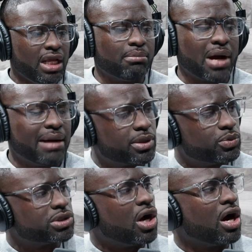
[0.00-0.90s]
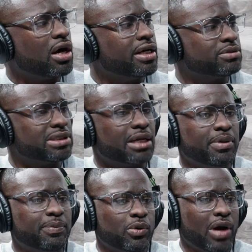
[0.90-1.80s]
in Brampton was hard. It was like
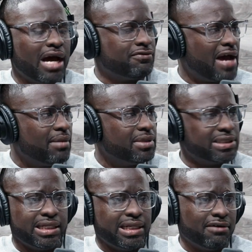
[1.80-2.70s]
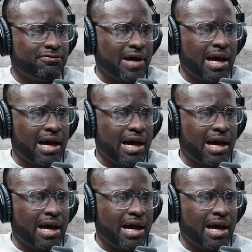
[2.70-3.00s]
people had families. I didn't have